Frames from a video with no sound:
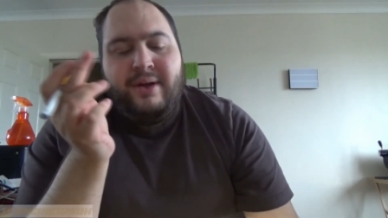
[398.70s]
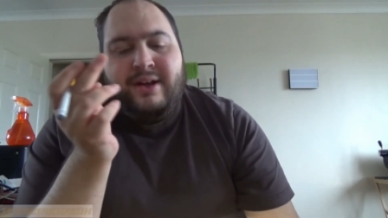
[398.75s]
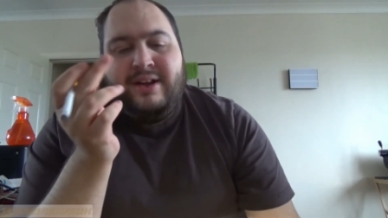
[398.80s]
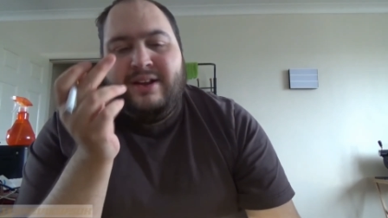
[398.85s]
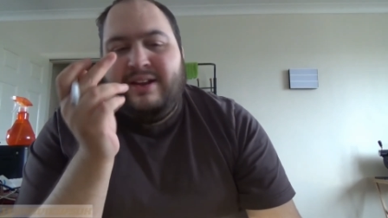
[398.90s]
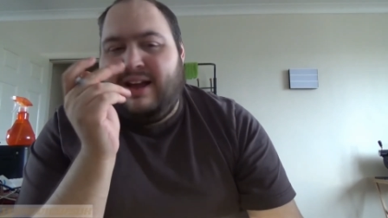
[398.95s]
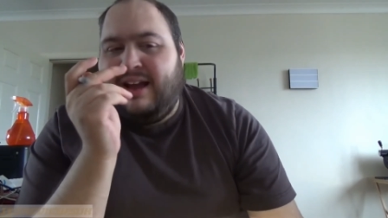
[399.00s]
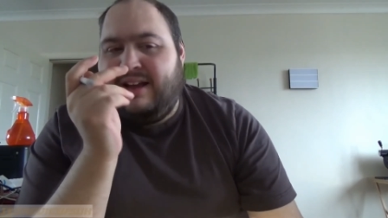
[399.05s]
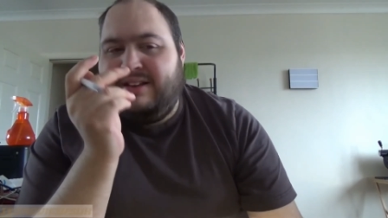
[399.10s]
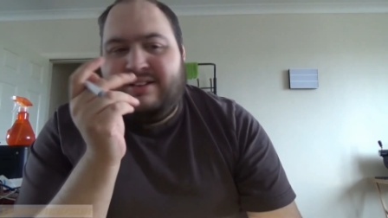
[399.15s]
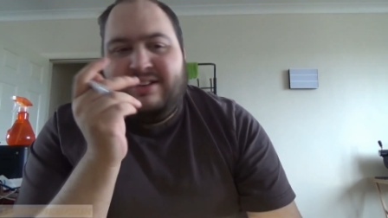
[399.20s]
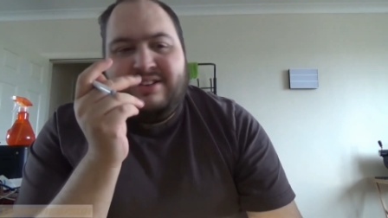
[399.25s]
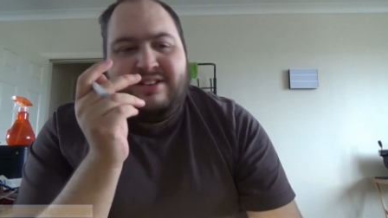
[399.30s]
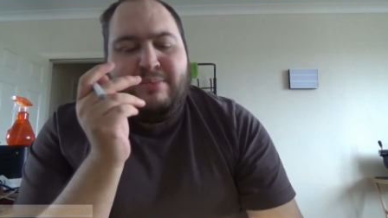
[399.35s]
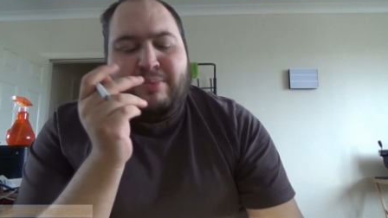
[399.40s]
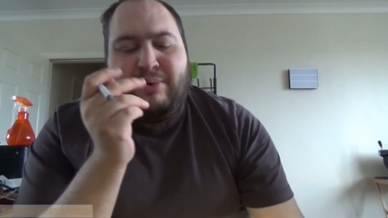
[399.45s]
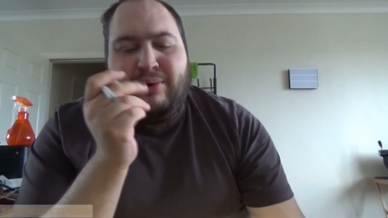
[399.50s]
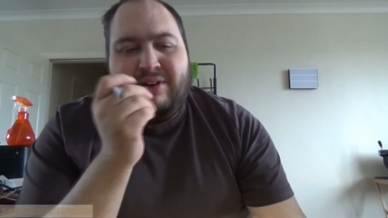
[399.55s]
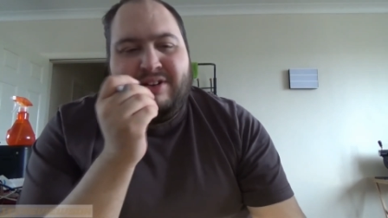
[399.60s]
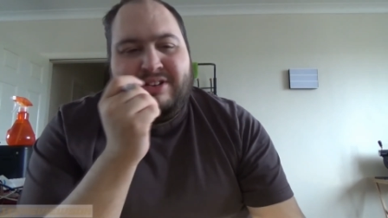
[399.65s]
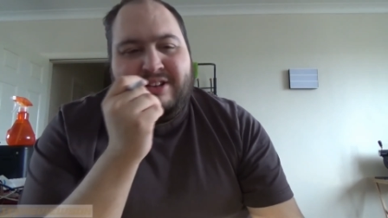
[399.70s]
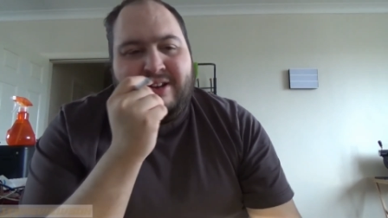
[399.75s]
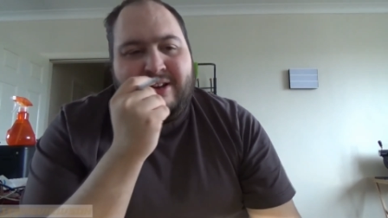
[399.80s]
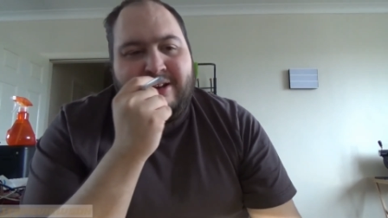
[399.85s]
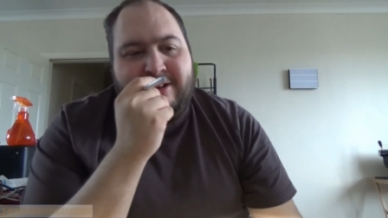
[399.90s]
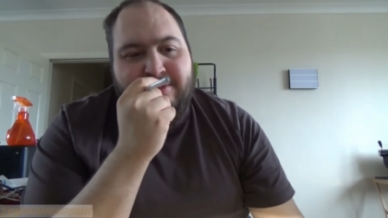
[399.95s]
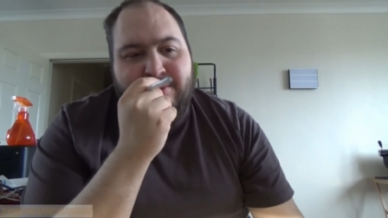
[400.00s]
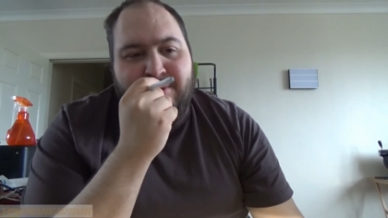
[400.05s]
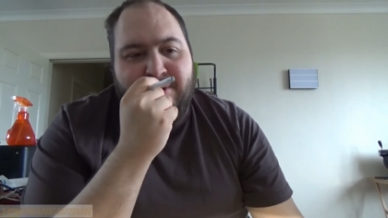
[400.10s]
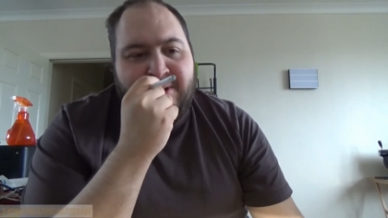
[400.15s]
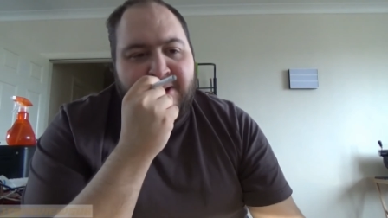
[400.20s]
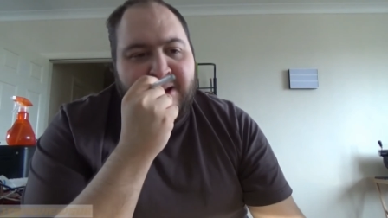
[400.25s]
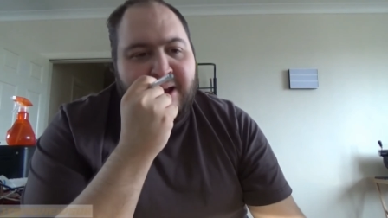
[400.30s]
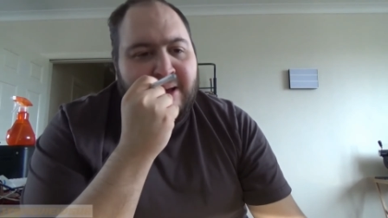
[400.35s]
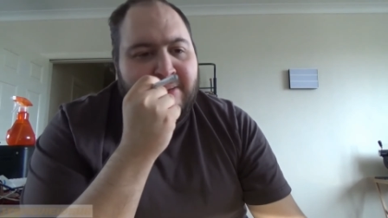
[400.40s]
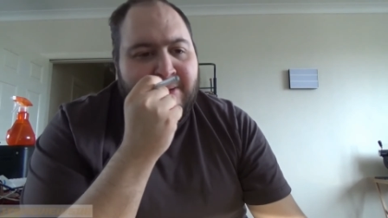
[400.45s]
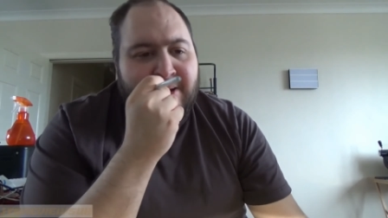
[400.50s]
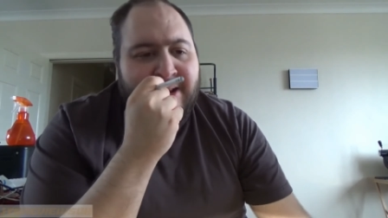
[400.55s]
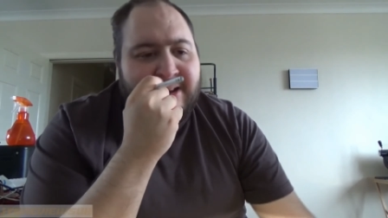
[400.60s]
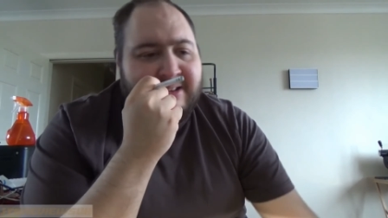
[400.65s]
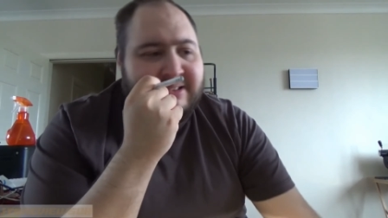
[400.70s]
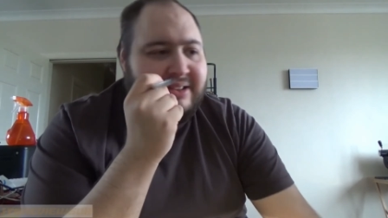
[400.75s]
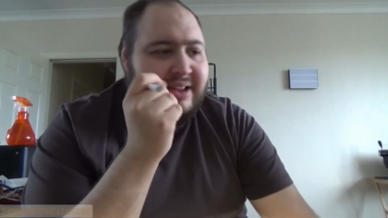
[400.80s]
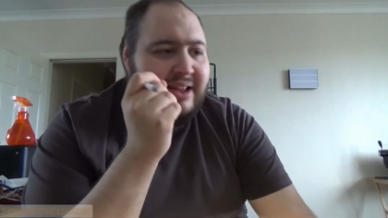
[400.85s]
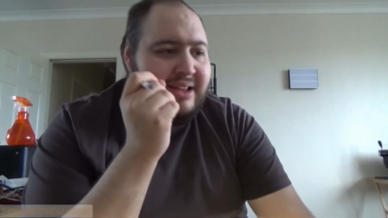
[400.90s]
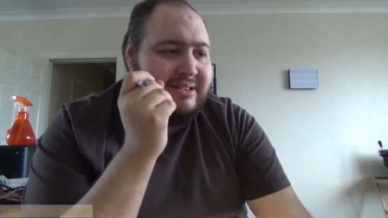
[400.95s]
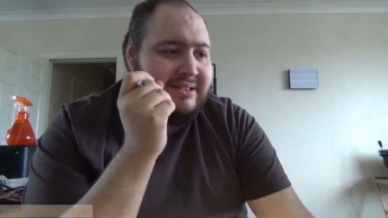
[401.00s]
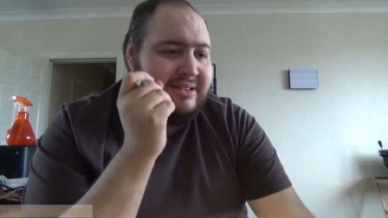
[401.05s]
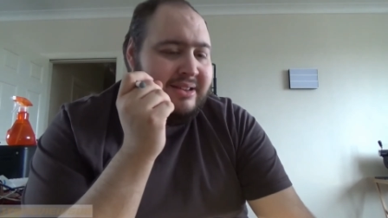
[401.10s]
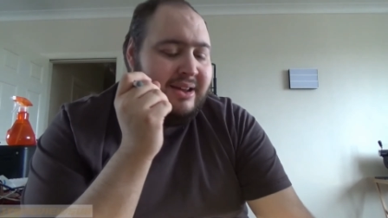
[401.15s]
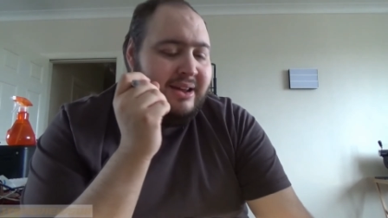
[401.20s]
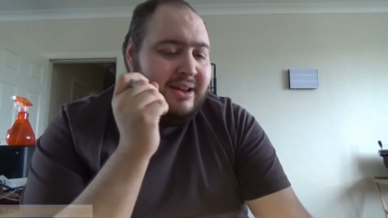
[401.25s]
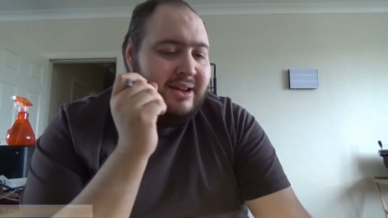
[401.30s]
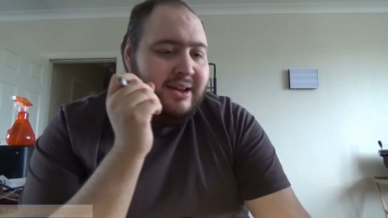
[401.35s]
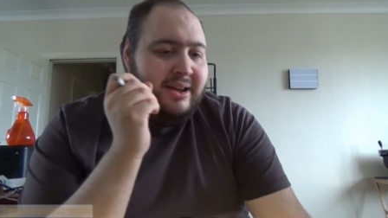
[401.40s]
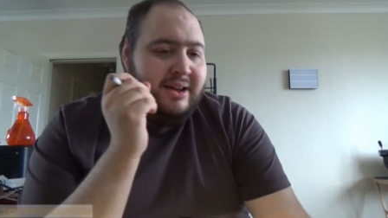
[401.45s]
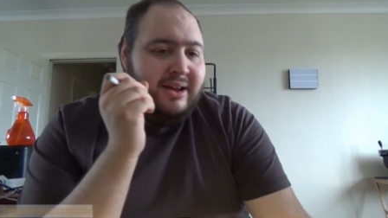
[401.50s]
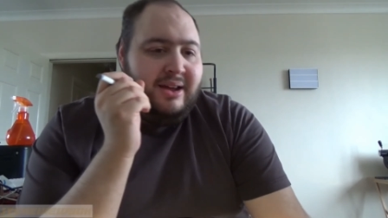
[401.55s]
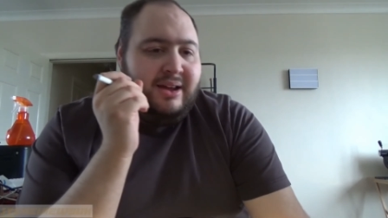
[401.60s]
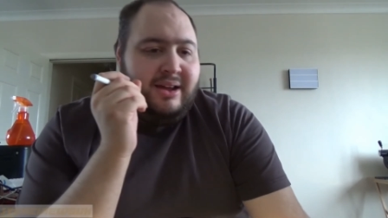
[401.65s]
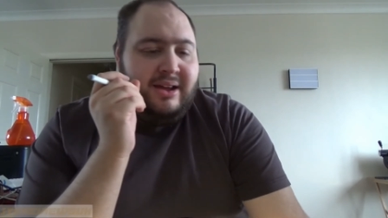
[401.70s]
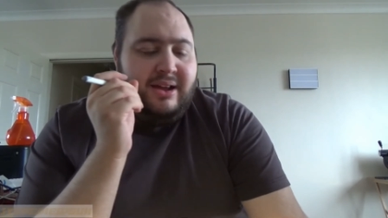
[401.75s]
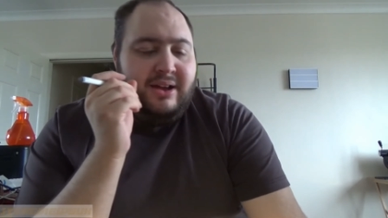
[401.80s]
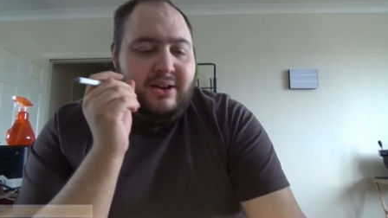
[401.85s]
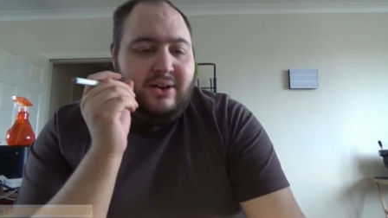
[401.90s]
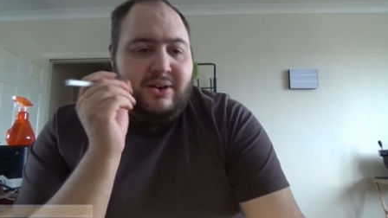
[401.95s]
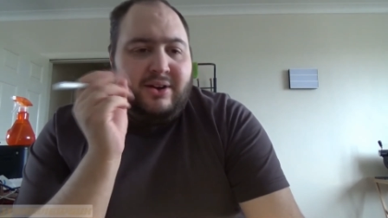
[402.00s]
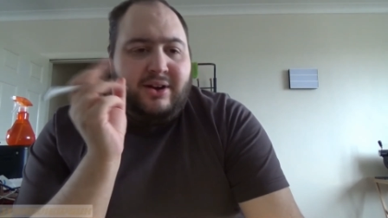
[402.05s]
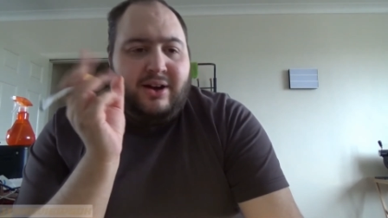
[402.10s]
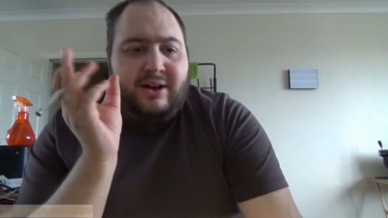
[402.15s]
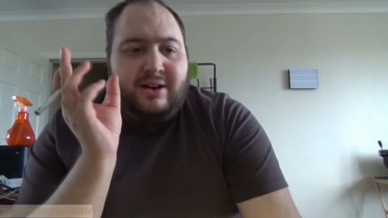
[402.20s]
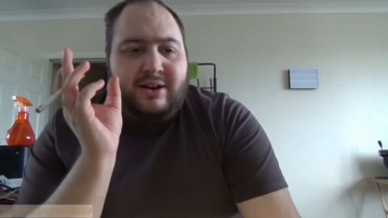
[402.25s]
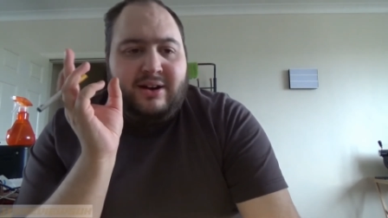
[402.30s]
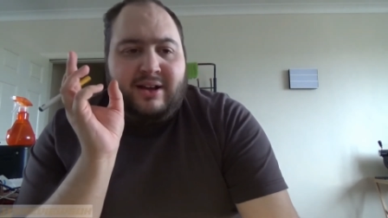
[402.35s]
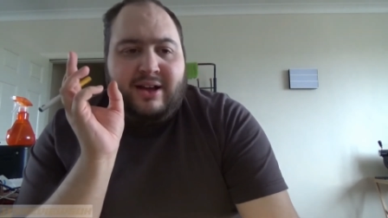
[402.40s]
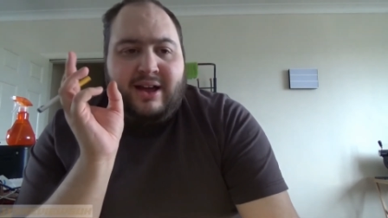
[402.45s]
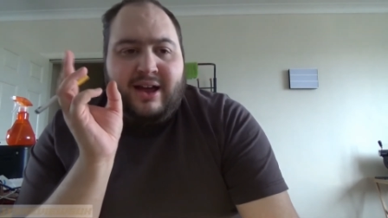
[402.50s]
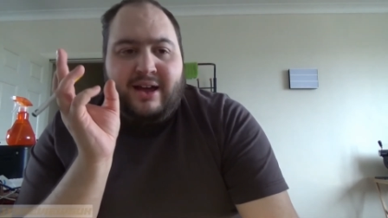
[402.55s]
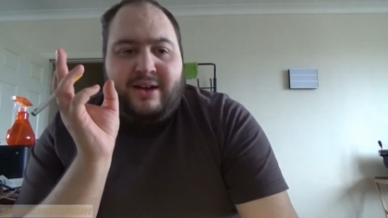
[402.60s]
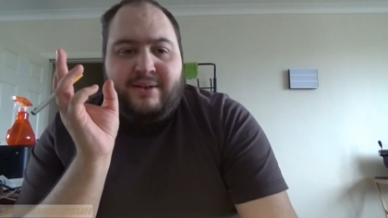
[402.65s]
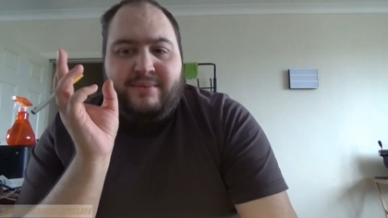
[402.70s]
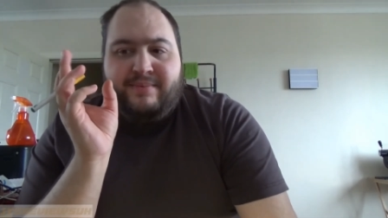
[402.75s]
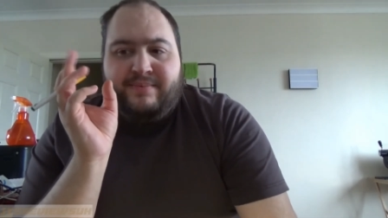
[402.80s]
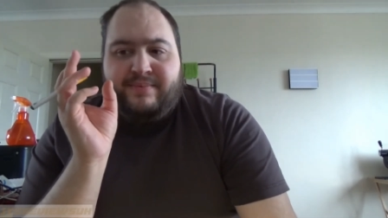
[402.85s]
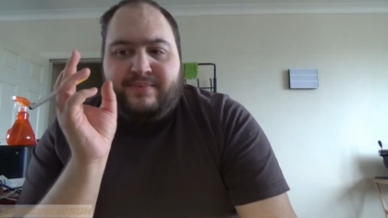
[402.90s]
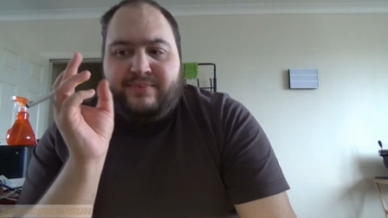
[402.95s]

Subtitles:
Yeah, it's disappointing, this one. I mean, it's you would hardly get